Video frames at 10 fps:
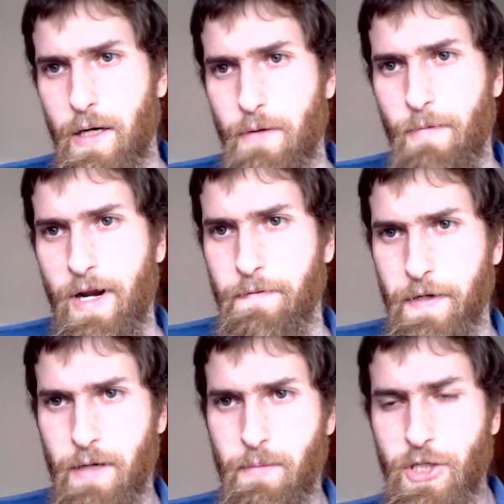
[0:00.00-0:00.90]
relevant
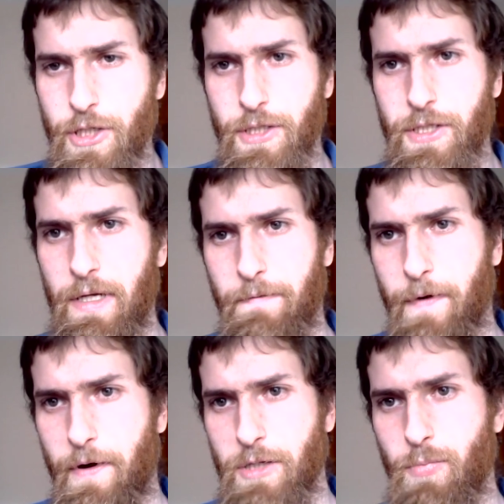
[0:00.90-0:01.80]
images at
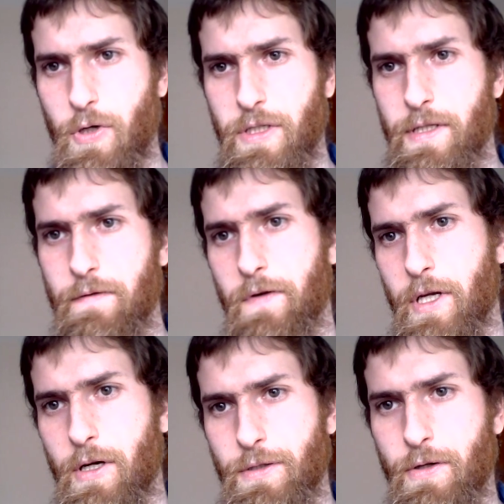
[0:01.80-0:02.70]
various points in the
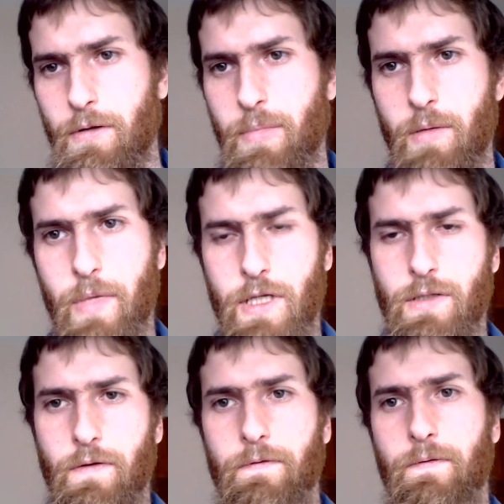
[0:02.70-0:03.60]
video, so it'll be a mix
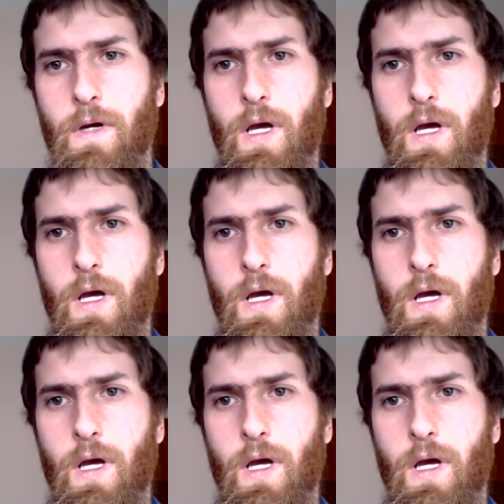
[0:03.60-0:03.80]
of